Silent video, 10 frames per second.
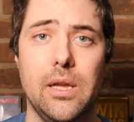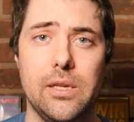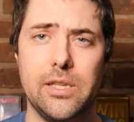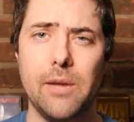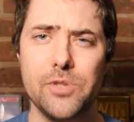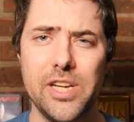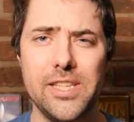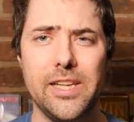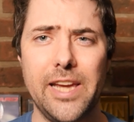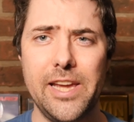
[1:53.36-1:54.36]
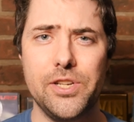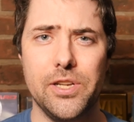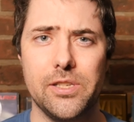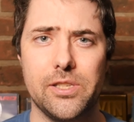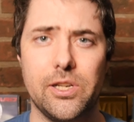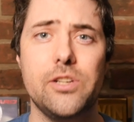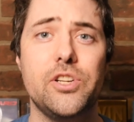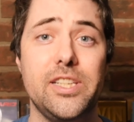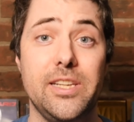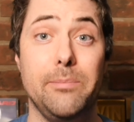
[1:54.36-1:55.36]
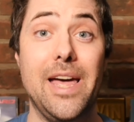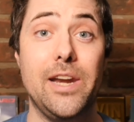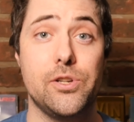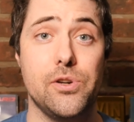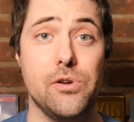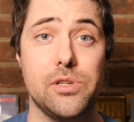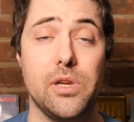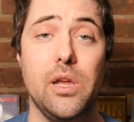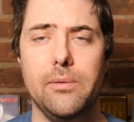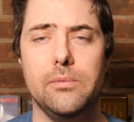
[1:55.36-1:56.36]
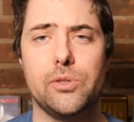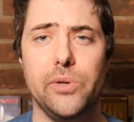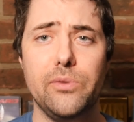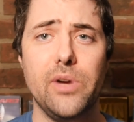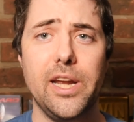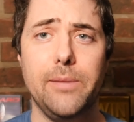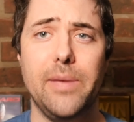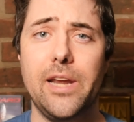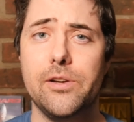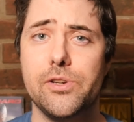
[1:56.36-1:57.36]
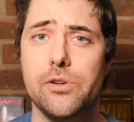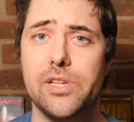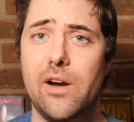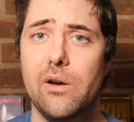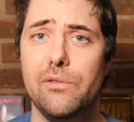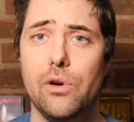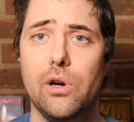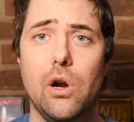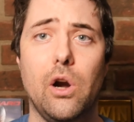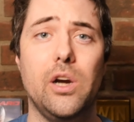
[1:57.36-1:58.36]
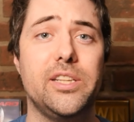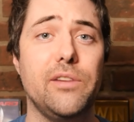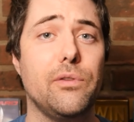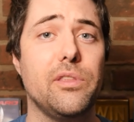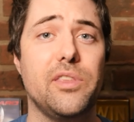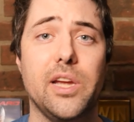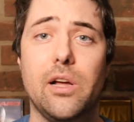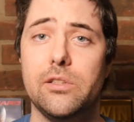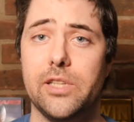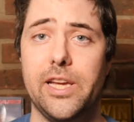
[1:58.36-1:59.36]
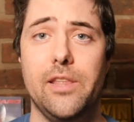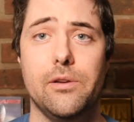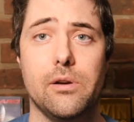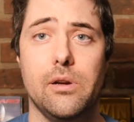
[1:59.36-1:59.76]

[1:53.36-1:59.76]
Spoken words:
Stop chasing agents, start chasing managers. Screenwriting managers, however, are a different thing altogether.